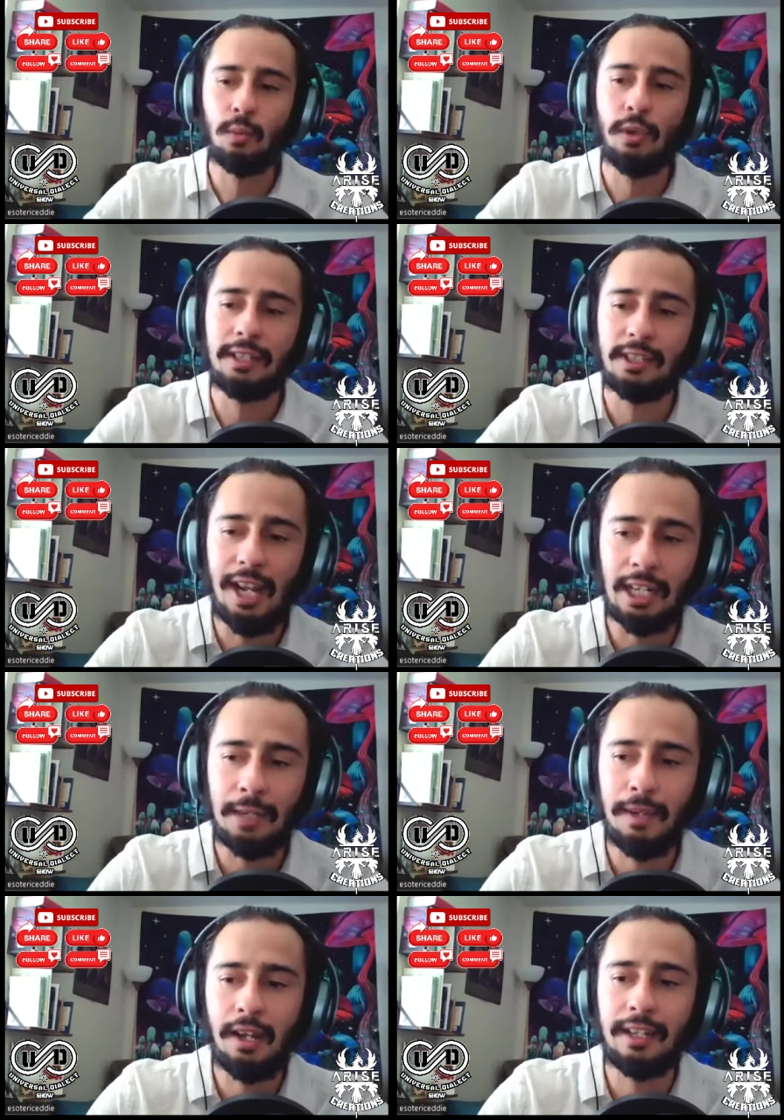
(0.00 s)
what it's talking
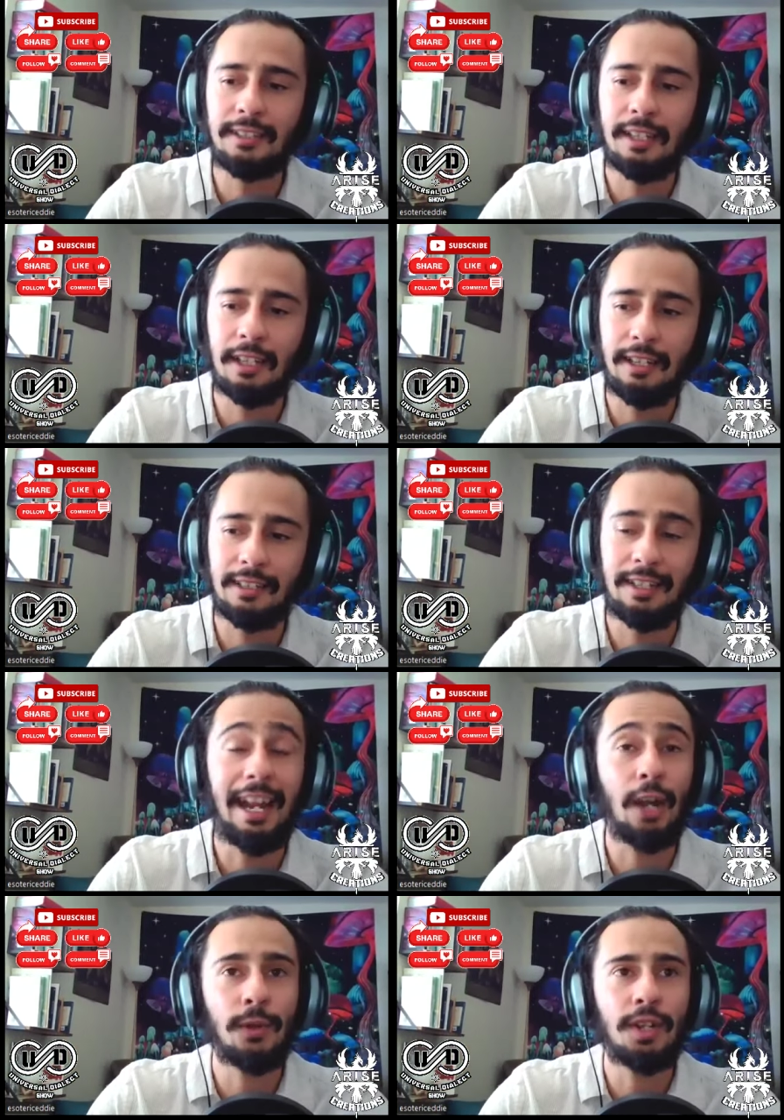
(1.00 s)
about it's gonna, it's an
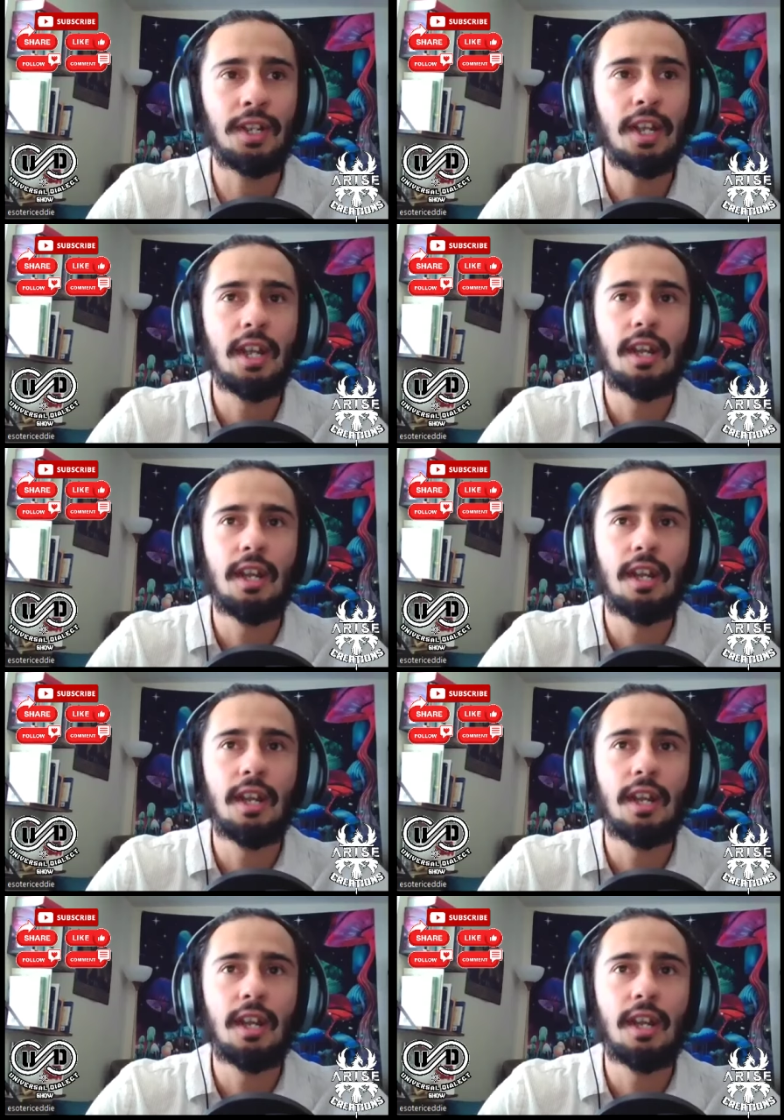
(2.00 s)
era